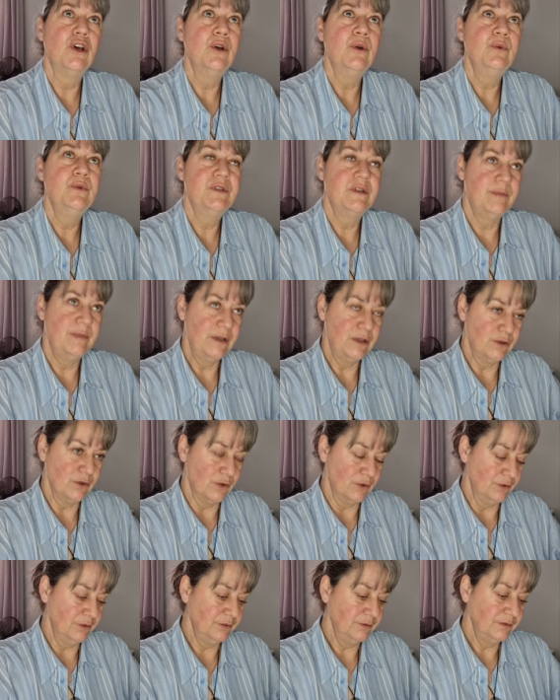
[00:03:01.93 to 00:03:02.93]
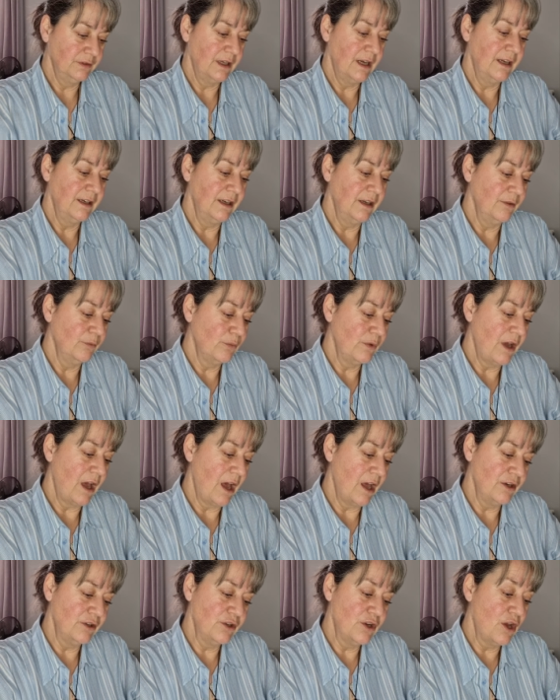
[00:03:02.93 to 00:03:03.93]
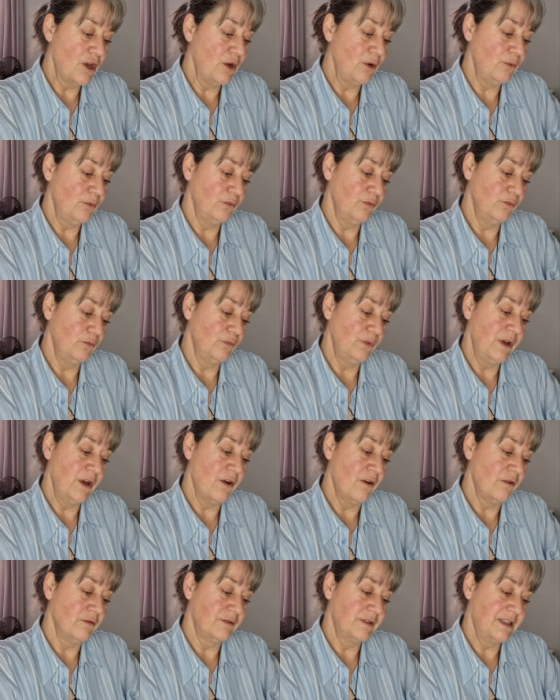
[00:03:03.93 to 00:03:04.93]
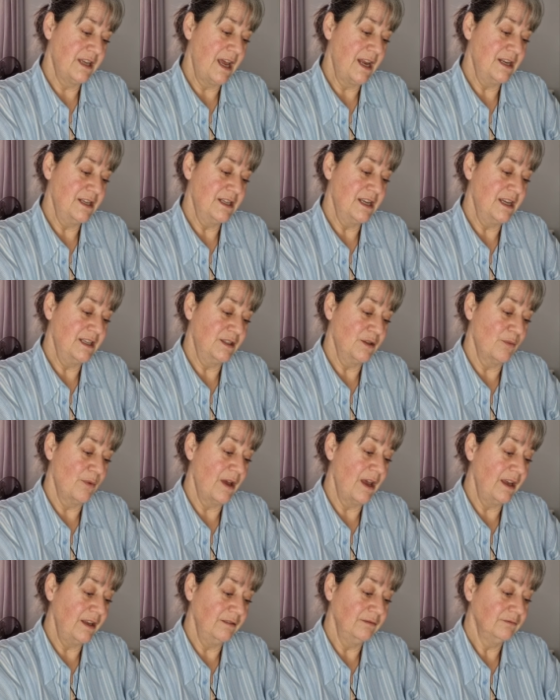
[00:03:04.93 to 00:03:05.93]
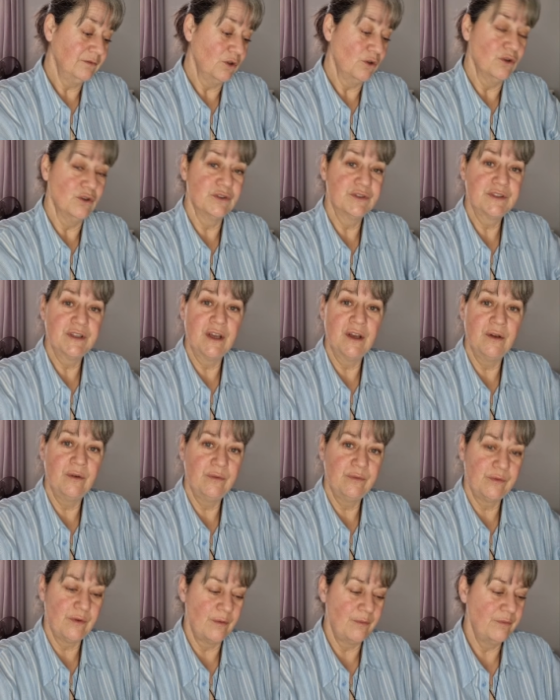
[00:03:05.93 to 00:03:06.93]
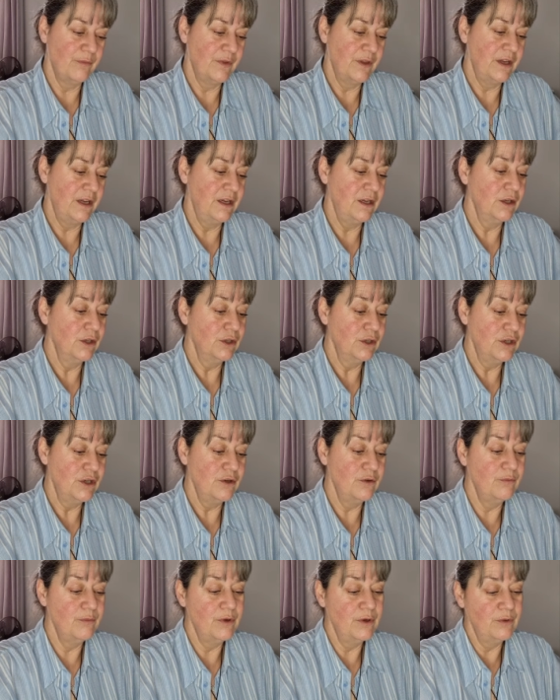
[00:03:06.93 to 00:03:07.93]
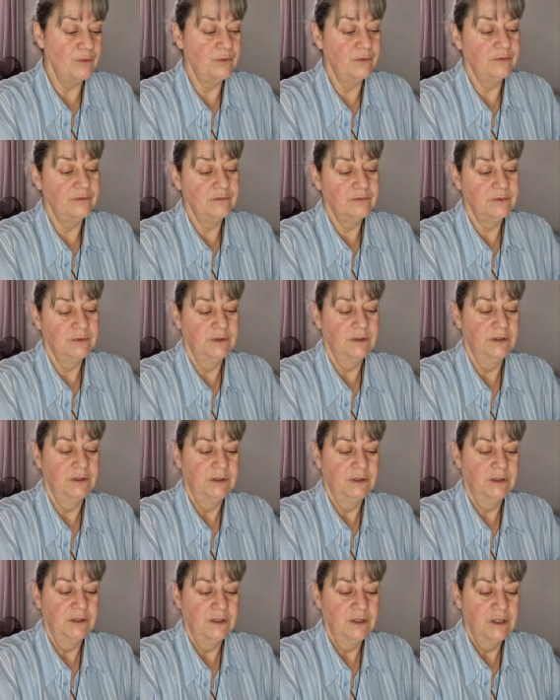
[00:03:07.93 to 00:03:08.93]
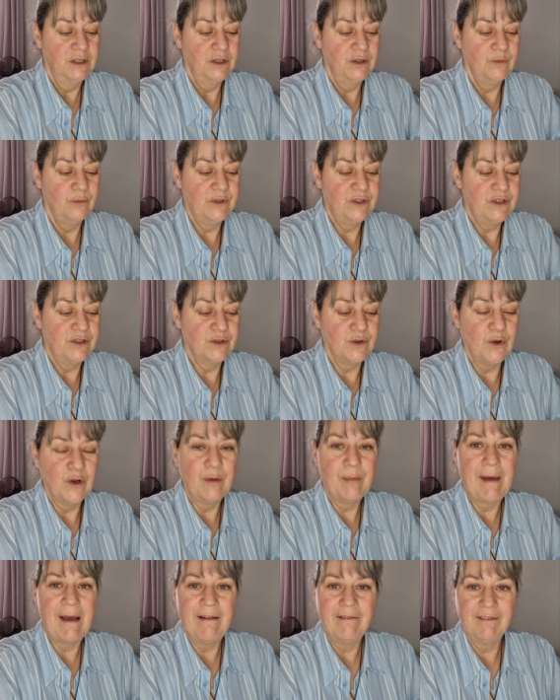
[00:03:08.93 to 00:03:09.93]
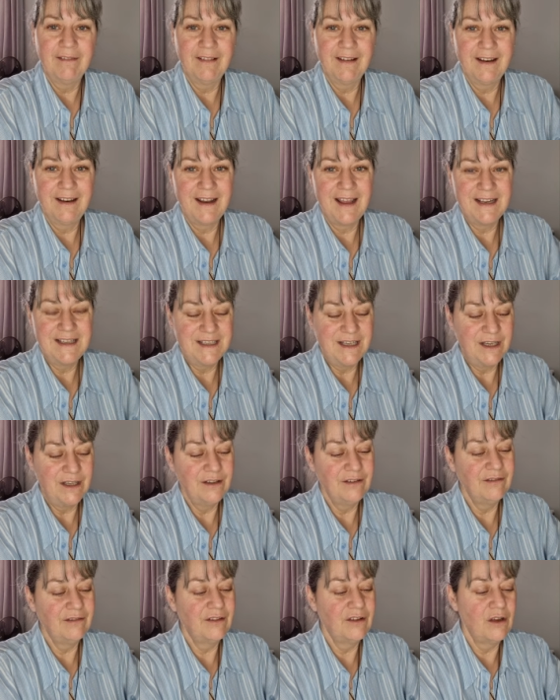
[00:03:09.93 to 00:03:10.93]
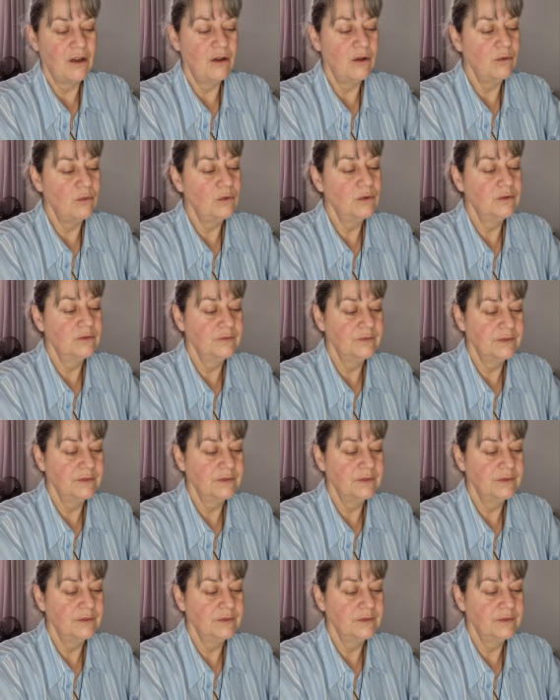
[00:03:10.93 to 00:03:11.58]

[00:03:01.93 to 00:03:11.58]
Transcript: go to be done. And I, uh, we, I know we are 10 days away or so from the new moon, which is all about letting go